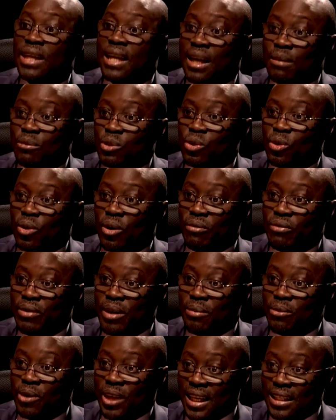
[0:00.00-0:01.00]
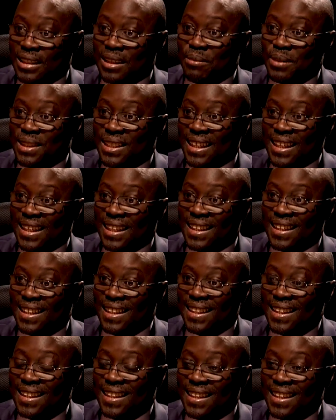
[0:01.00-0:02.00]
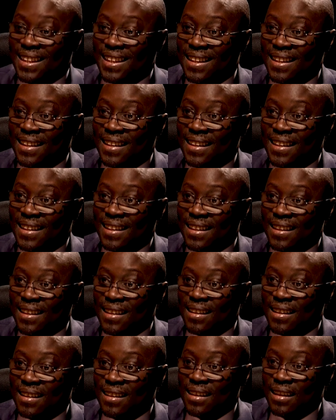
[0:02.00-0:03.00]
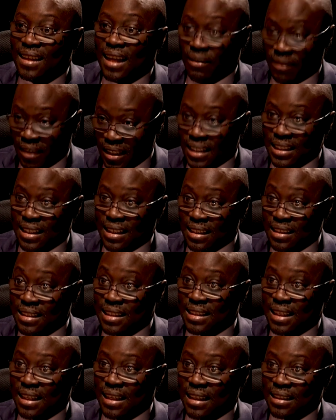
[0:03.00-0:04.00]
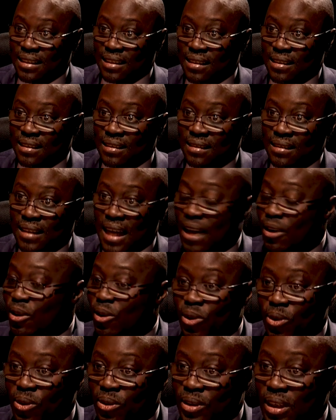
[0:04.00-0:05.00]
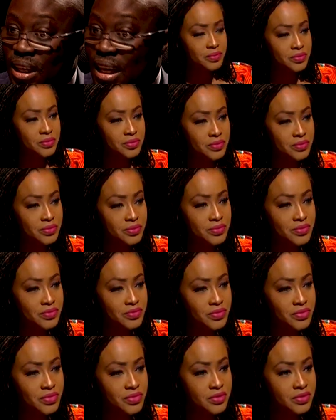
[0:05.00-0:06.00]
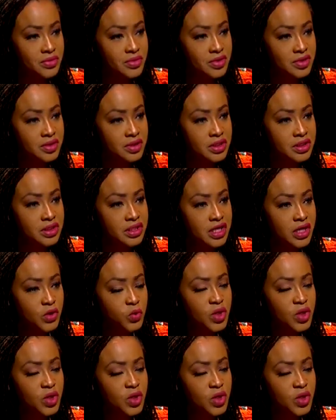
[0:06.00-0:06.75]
come to confirm whether it's a mistake? Have they said that? I don't know. They have said it because the matter we've been discussing is